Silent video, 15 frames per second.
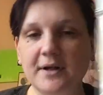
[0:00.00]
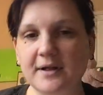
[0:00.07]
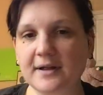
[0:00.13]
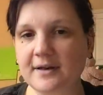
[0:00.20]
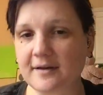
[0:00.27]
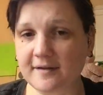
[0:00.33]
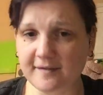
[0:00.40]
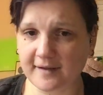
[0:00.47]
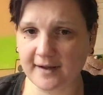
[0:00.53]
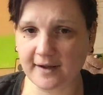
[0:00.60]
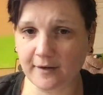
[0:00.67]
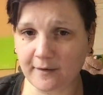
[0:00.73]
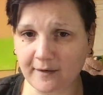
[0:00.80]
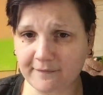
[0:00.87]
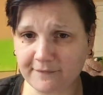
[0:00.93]
not gonna say
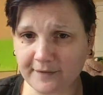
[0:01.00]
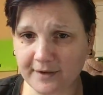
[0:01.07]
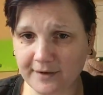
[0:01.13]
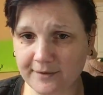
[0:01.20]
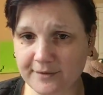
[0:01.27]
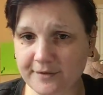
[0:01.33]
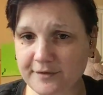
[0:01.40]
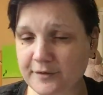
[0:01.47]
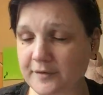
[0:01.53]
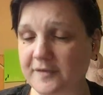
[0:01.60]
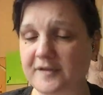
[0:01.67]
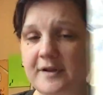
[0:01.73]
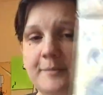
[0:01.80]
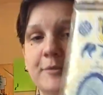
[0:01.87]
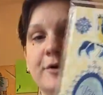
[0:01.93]
how often I go to
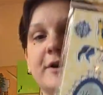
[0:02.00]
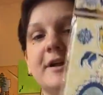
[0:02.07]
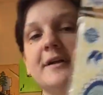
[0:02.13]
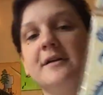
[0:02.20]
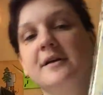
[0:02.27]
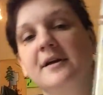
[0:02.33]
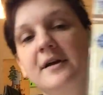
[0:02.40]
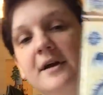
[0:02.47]
Tuesday morning.